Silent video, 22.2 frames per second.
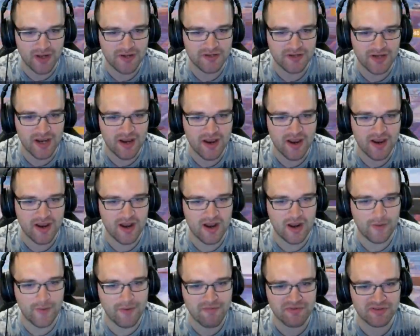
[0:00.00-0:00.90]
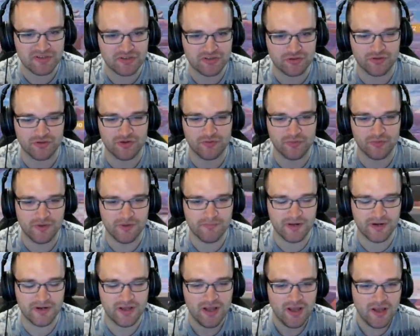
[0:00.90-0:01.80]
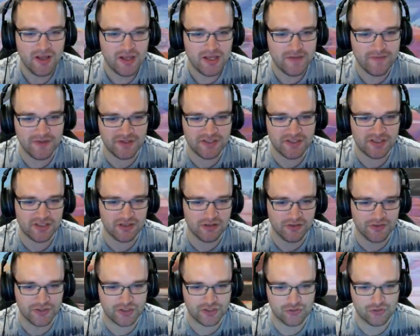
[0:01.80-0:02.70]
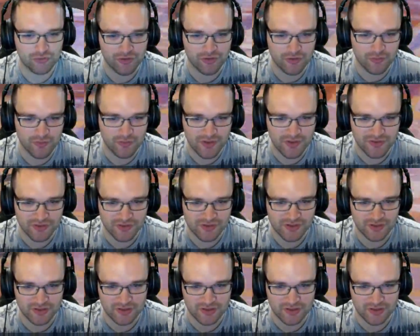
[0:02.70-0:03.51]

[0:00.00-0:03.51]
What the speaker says: Yeah. I went with the shorter one. But even still, the shorter ones are still a